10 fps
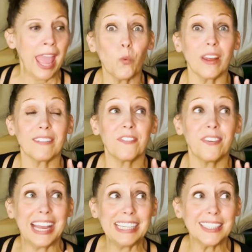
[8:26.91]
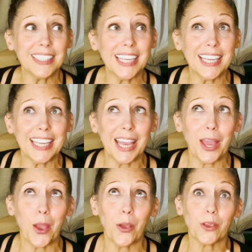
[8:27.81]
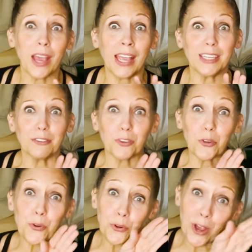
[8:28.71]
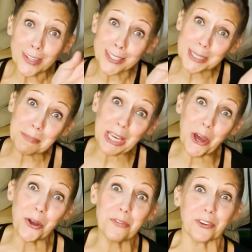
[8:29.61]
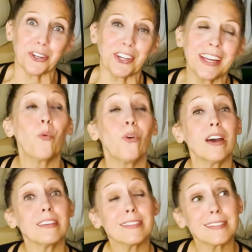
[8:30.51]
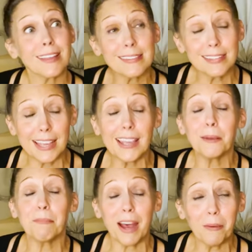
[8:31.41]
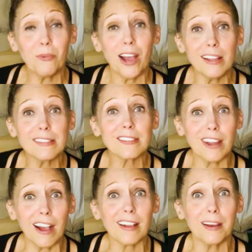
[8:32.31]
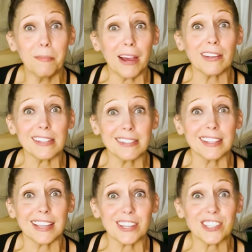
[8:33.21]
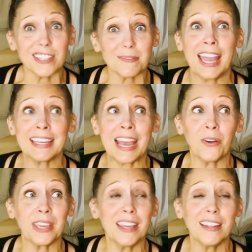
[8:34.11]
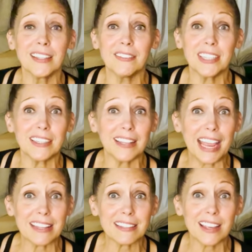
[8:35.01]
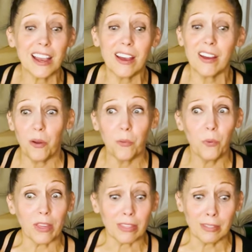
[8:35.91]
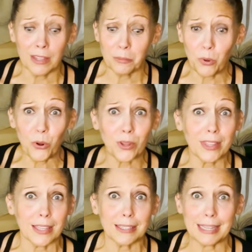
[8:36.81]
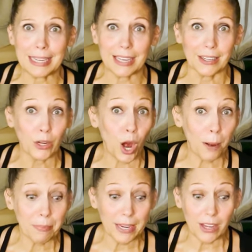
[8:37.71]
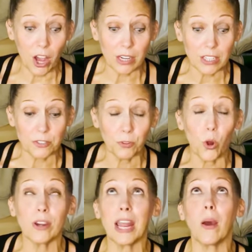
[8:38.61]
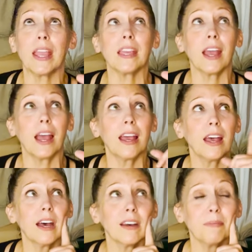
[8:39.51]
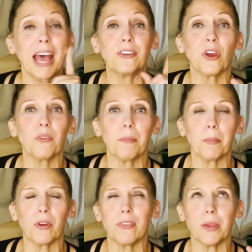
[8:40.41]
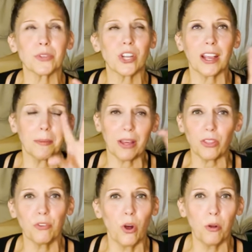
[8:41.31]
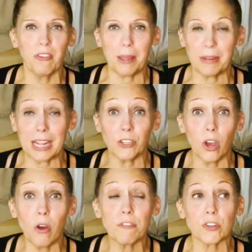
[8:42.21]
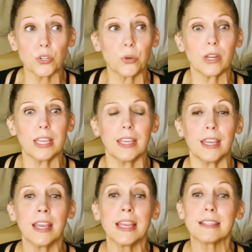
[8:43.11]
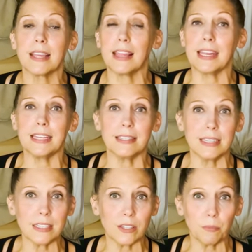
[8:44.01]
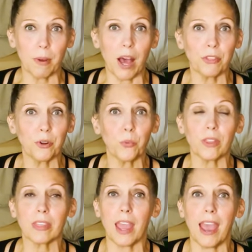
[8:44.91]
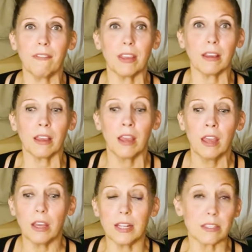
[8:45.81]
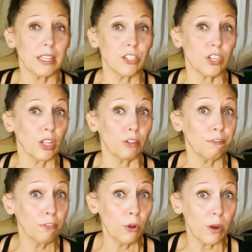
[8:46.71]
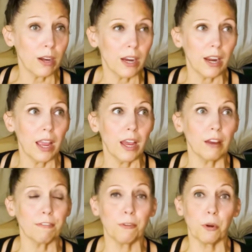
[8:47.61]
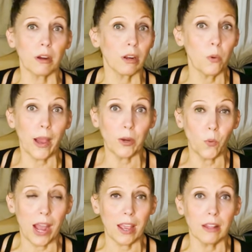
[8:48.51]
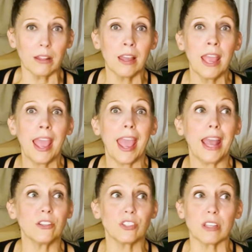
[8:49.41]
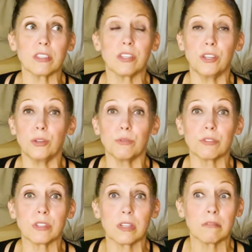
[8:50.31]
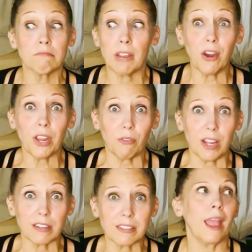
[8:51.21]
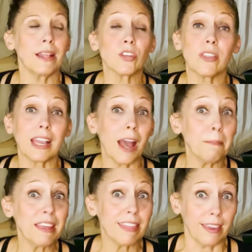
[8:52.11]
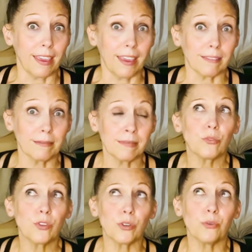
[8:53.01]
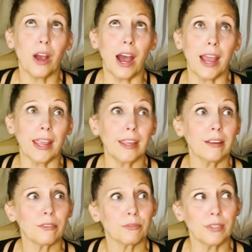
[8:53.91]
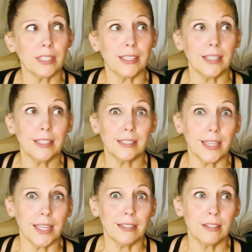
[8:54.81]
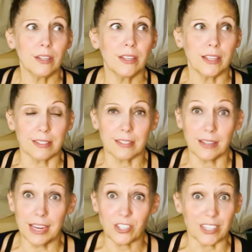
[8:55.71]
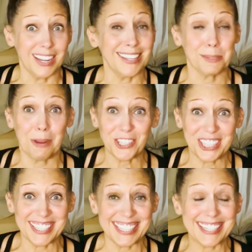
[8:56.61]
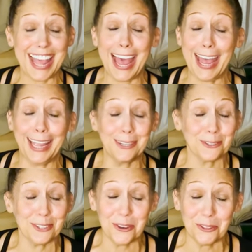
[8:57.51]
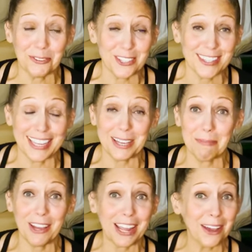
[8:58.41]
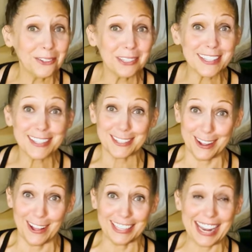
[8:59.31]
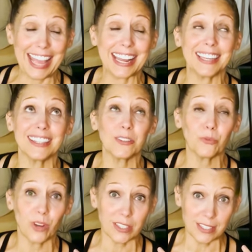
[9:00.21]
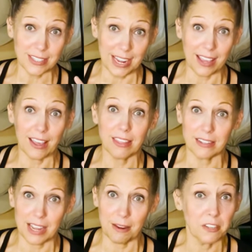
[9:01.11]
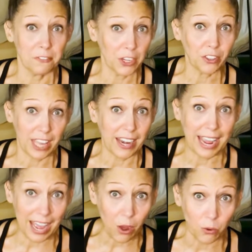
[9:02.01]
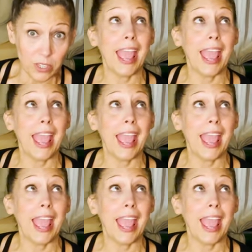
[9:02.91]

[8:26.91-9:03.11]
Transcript: What finally kind of crossed me over was seeing Bob Walls talk about insulation and how he had lived in Alaska with little more than like a carpeting on his floor. Now, I, um, I don't remember if he was talking about the whole van, but I know for sure he said that he didn't bother with having insulation on the floor uh, for quite a while and just used area rugs. And so that got me thinking, do I really need insulation? Especially since I don't know the first thing about how to install it and I didn't want to take the time to figure that out.